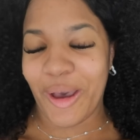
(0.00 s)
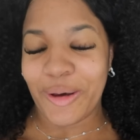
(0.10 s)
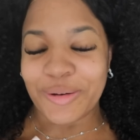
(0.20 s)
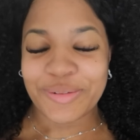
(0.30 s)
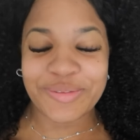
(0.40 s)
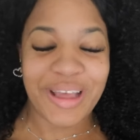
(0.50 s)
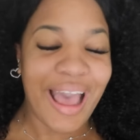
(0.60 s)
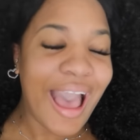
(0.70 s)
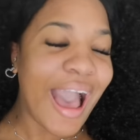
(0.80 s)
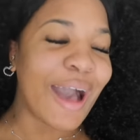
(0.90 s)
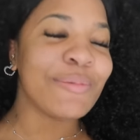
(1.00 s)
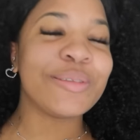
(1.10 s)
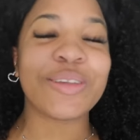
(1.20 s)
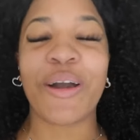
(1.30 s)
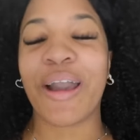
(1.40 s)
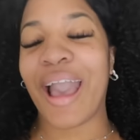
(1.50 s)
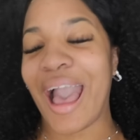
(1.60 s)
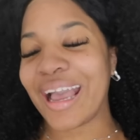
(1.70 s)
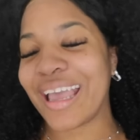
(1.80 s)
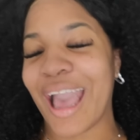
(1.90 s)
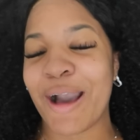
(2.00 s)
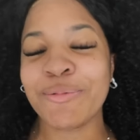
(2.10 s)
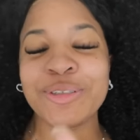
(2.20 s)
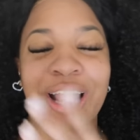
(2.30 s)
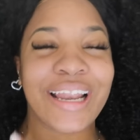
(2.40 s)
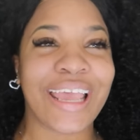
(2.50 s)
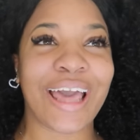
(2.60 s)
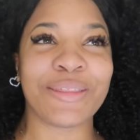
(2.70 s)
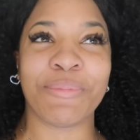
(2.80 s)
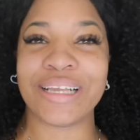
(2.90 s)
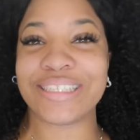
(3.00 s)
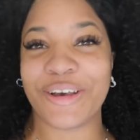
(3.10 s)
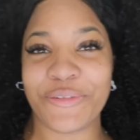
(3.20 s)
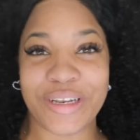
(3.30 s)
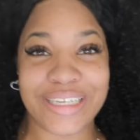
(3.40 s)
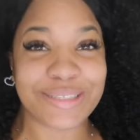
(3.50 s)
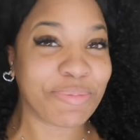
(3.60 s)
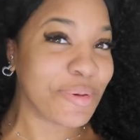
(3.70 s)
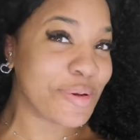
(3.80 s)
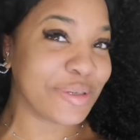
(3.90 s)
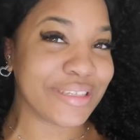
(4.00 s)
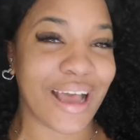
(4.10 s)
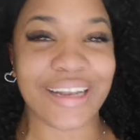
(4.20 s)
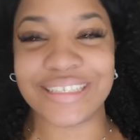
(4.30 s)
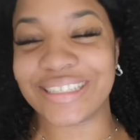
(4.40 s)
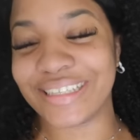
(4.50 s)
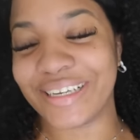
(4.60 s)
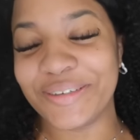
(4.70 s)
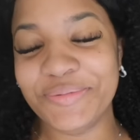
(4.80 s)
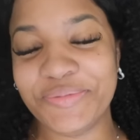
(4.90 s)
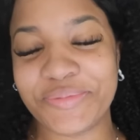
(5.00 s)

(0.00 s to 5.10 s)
Oh, I'm sorry. I can't. I'm trying to gather myself for these fools, honestly.